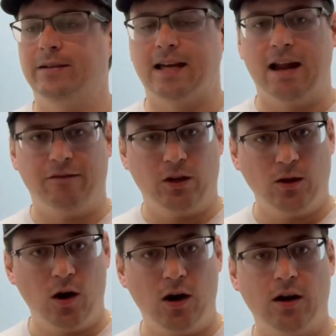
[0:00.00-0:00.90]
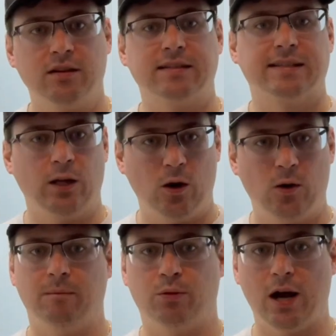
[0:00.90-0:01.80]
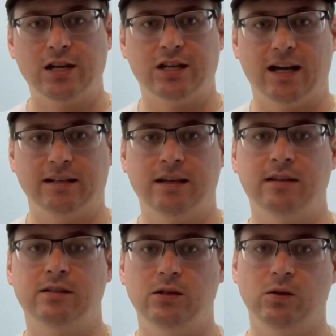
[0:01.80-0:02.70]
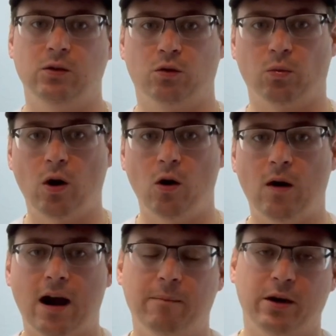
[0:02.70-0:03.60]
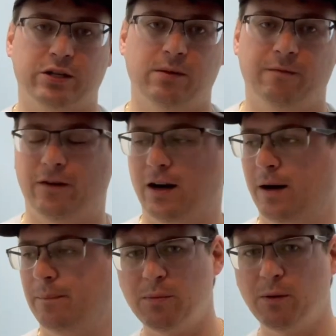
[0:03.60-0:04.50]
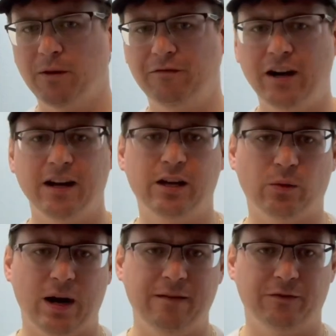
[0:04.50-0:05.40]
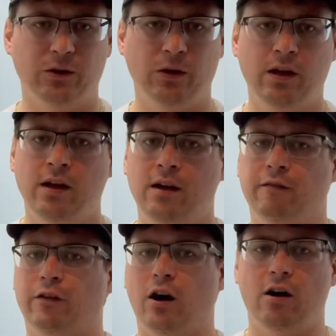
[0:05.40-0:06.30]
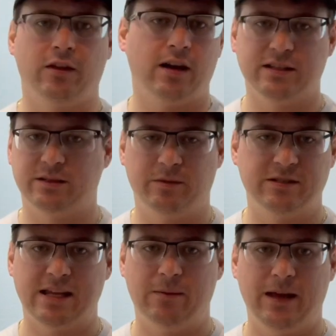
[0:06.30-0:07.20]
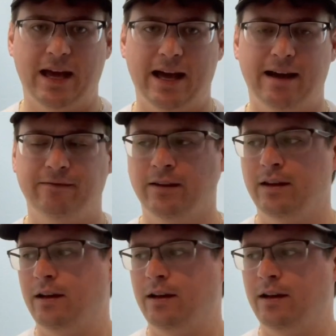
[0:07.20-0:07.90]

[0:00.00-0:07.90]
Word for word: It's kind of a long, slow project to grow our mushroom farm. But we're very grateful for all the customers that we have.